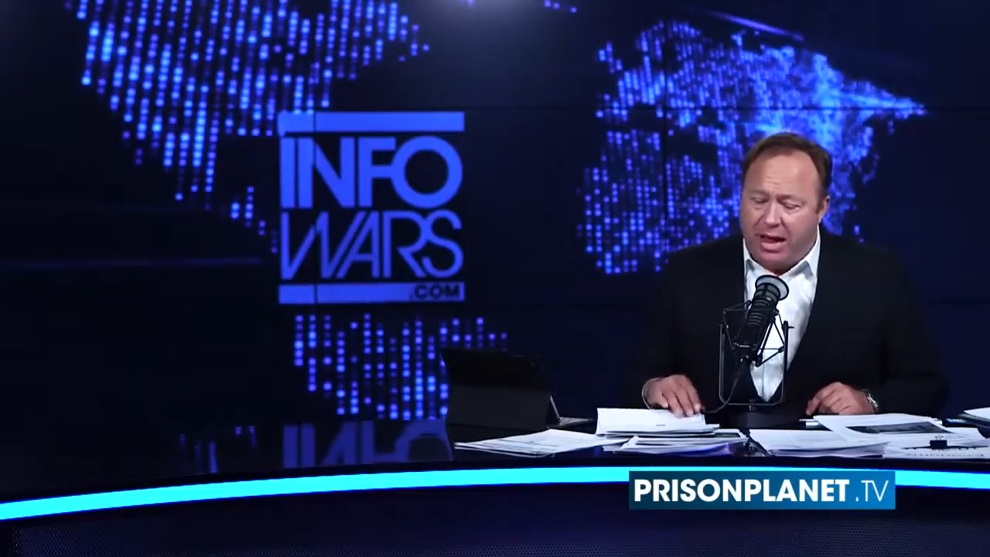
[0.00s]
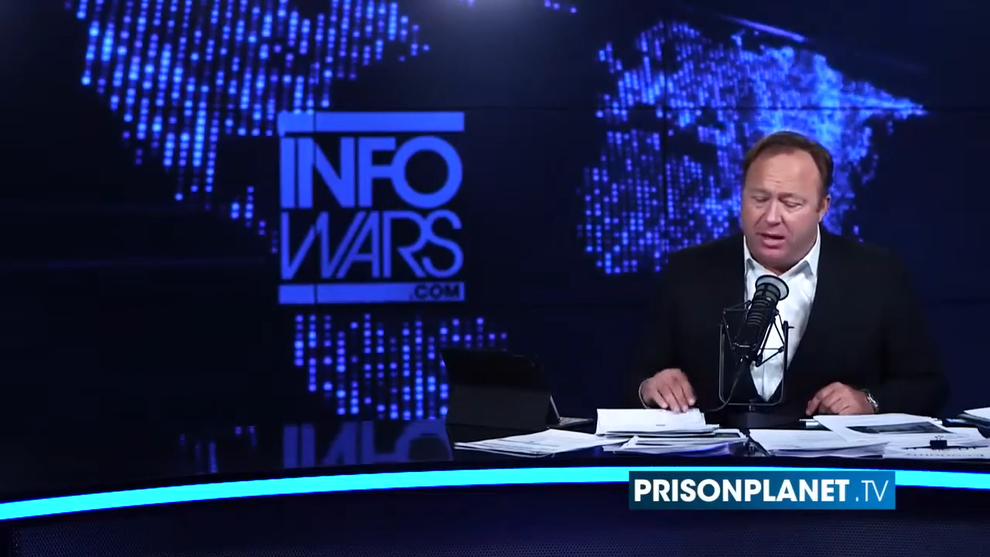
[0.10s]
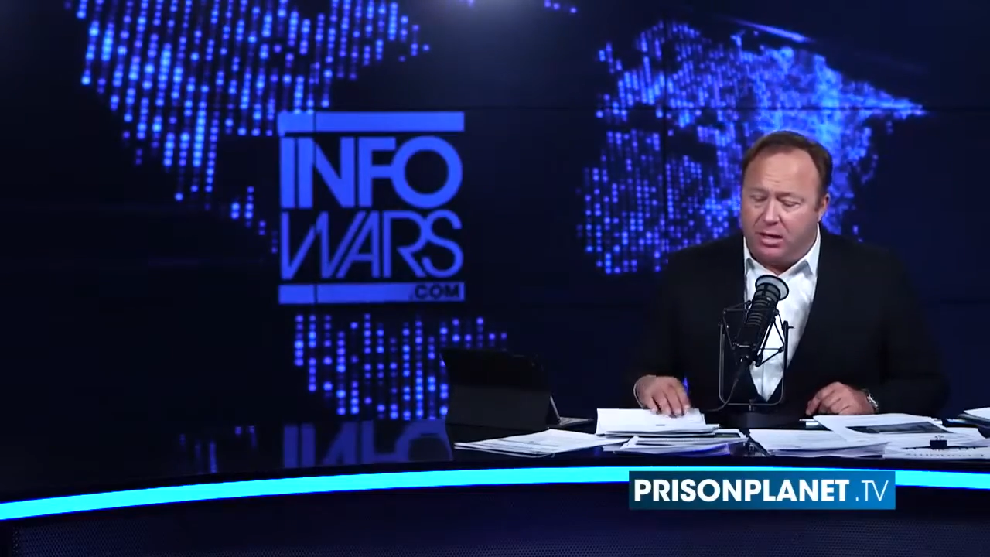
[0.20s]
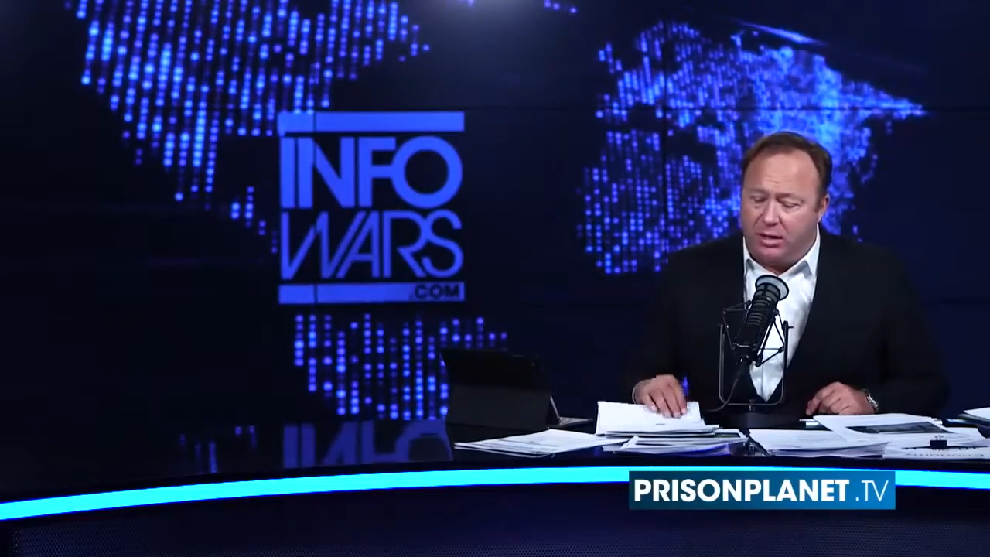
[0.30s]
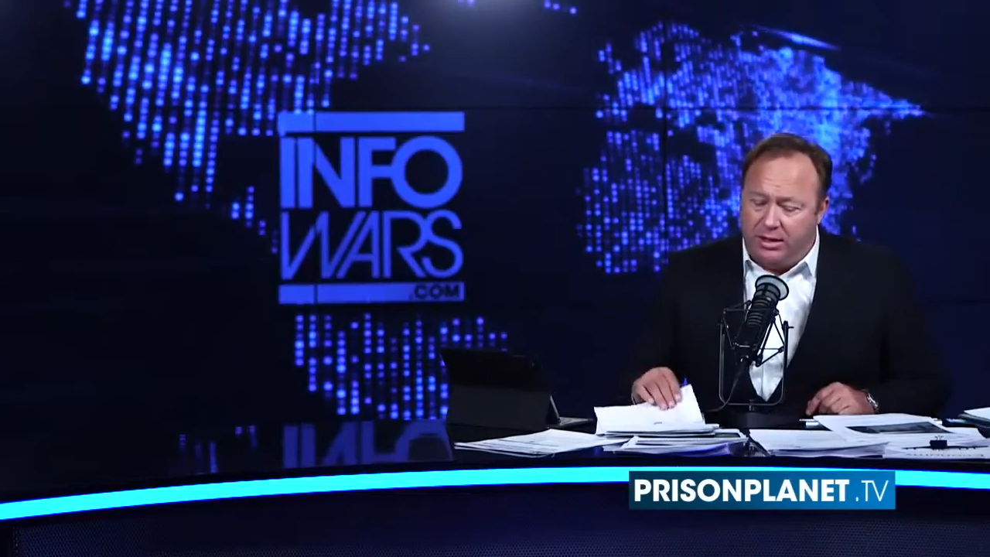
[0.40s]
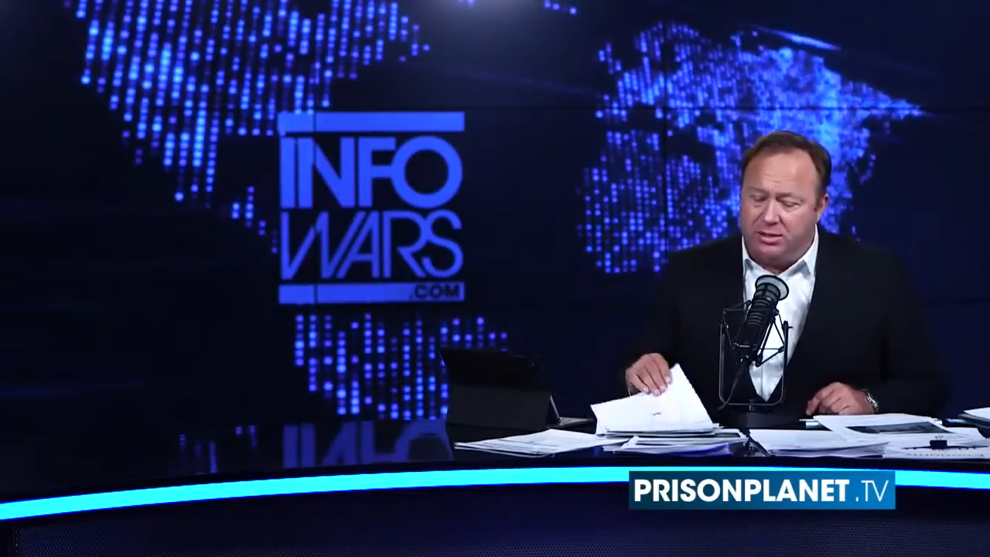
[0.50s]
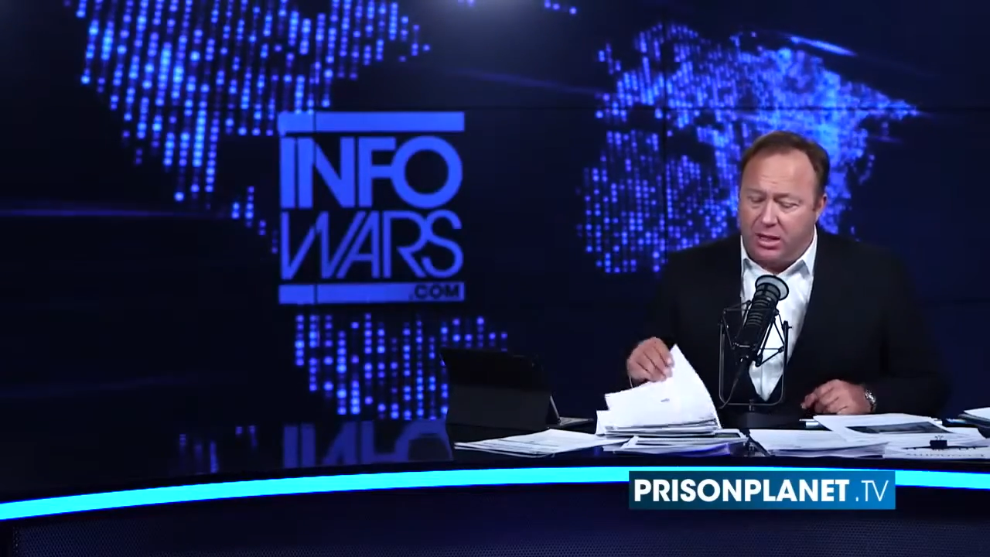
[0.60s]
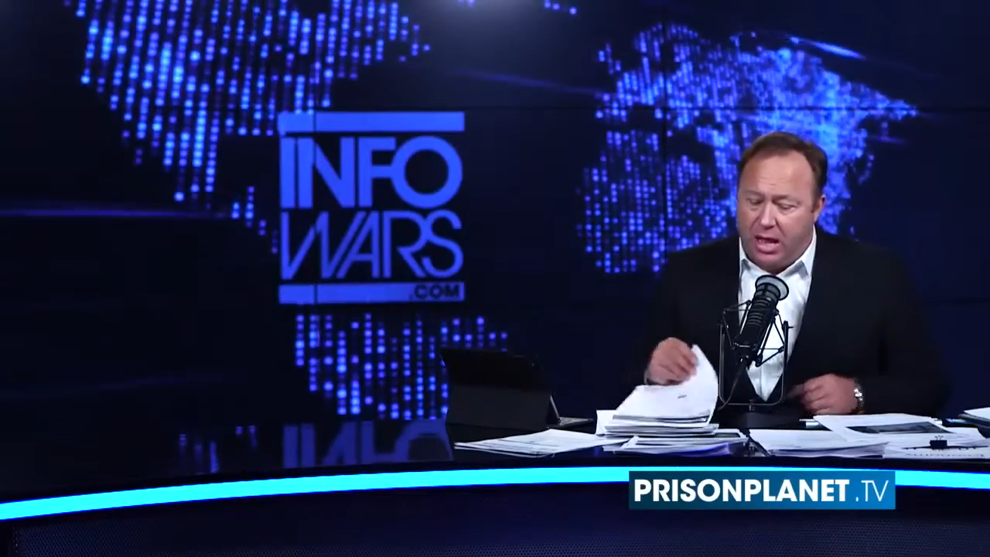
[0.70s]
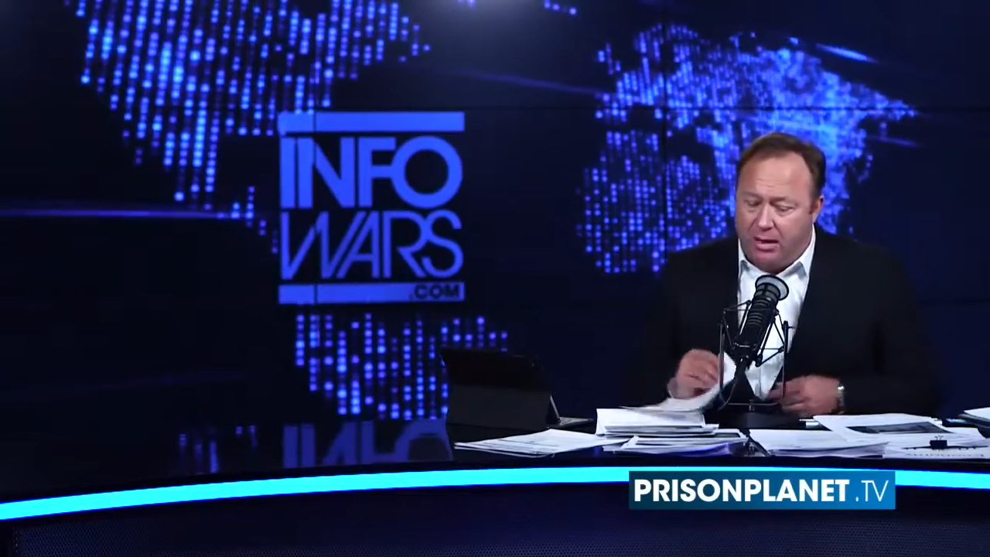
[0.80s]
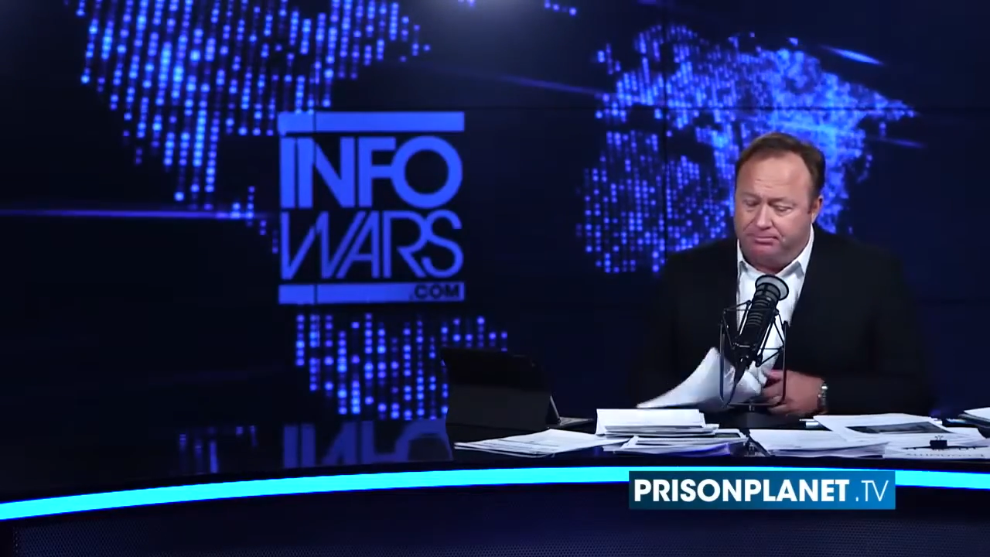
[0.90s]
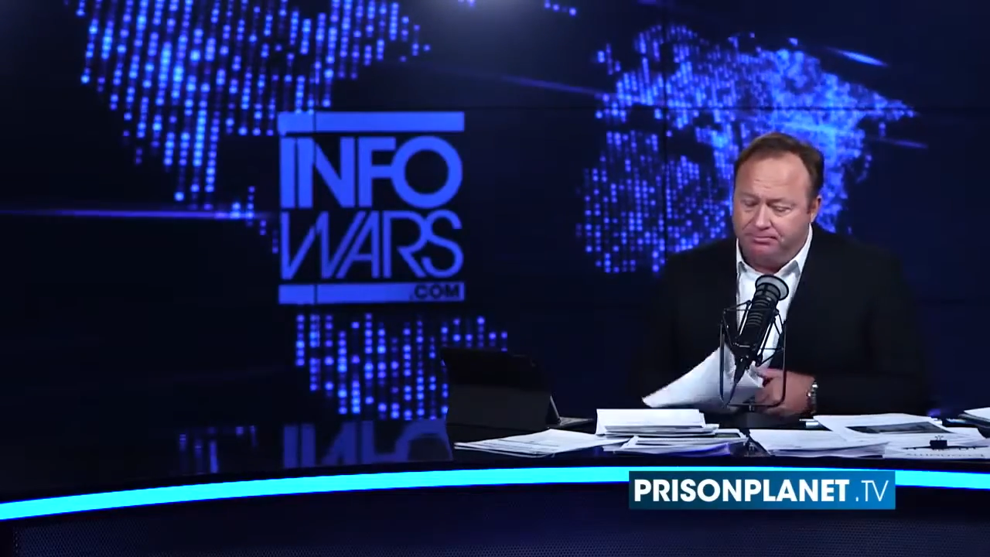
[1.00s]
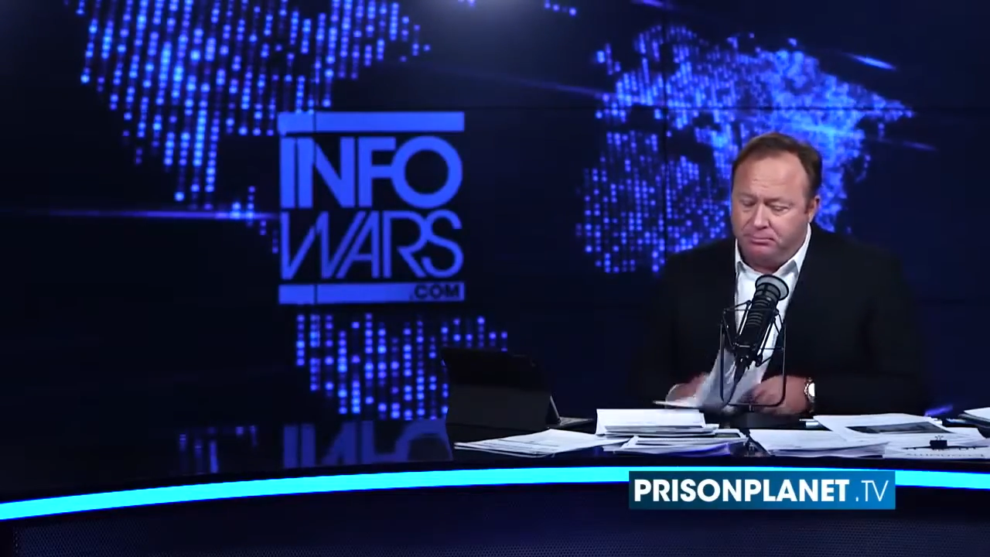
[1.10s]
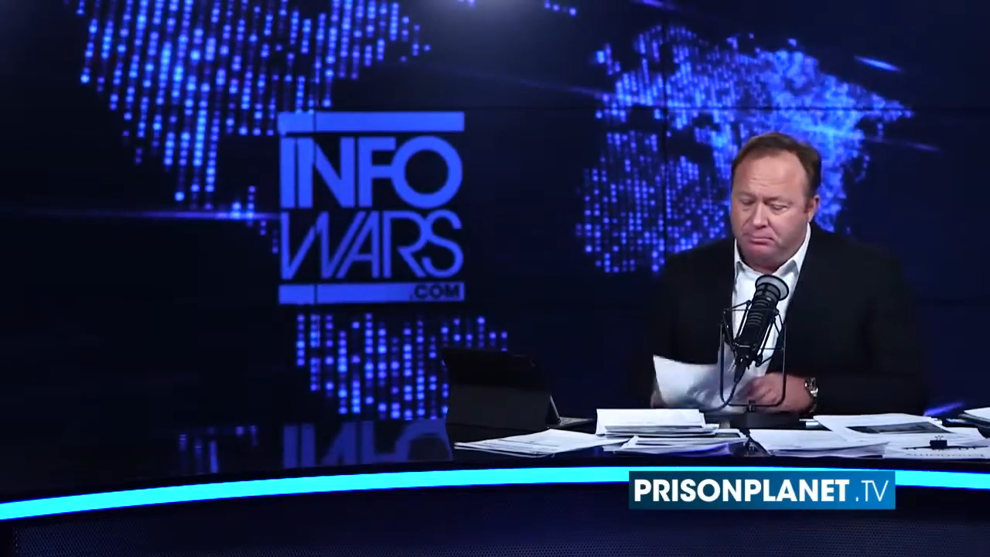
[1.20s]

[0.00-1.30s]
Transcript: radical Islam,